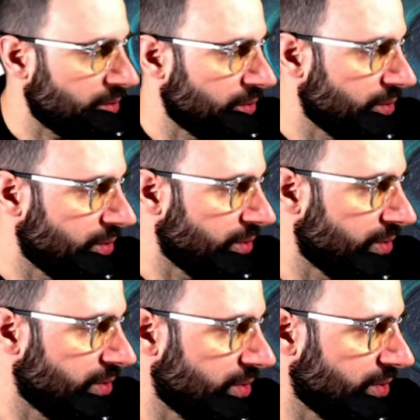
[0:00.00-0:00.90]
Ooh, ooh,
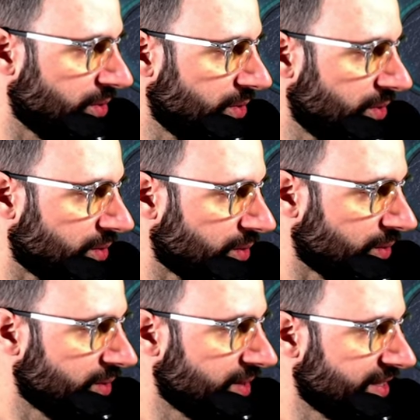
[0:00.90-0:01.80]
ooh,
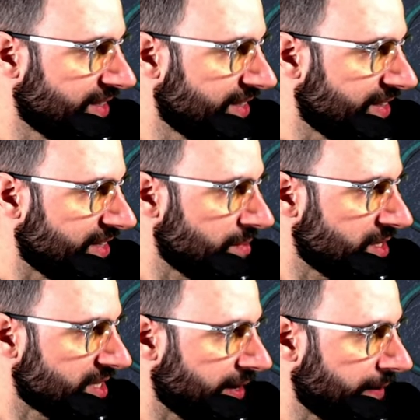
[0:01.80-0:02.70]
ooh. Let me
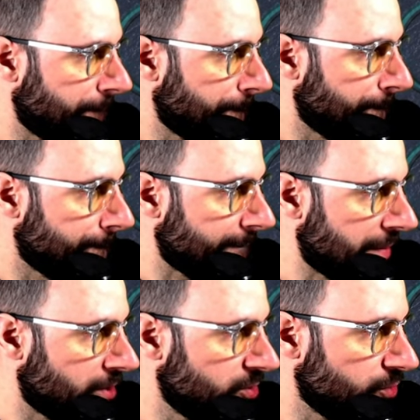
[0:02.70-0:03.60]
check.
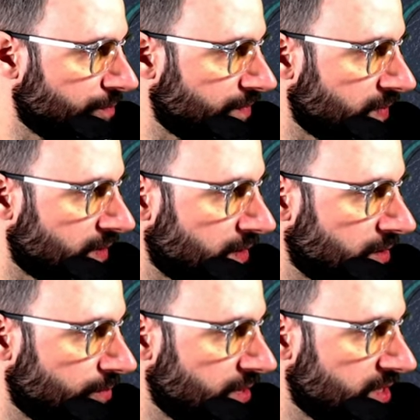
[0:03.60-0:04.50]
I'm going to,
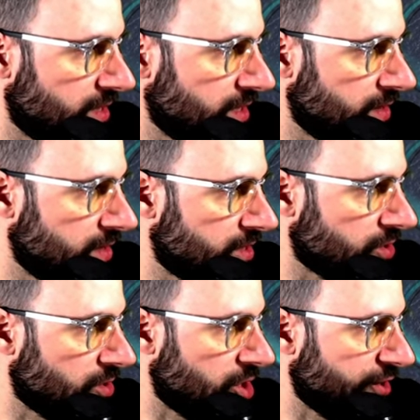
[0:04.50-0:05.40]
to visit the
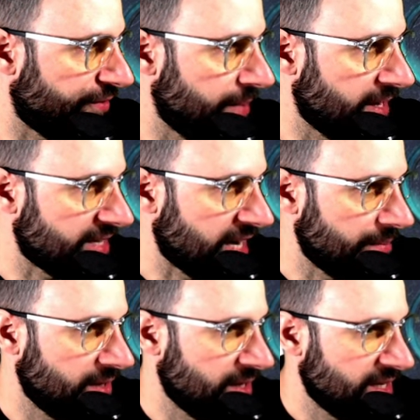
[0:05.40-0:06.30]
Discord of Big
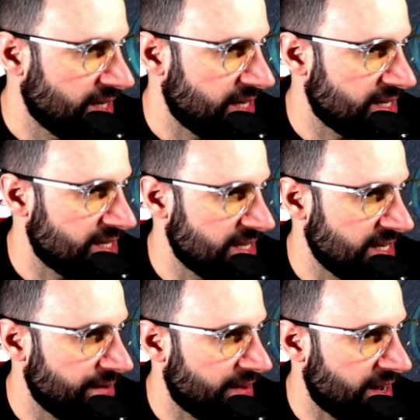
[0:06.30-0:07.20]
Time and
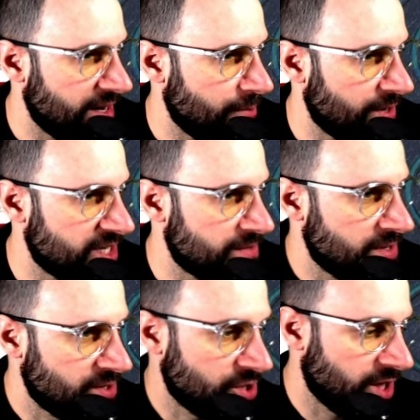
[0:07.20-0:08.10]
see if anyone is
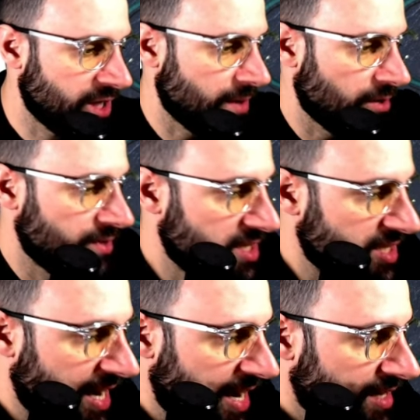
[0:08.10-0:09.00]
mentioning about this
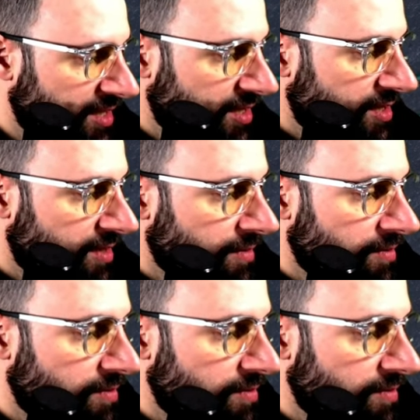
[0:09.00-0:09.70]
Genesis.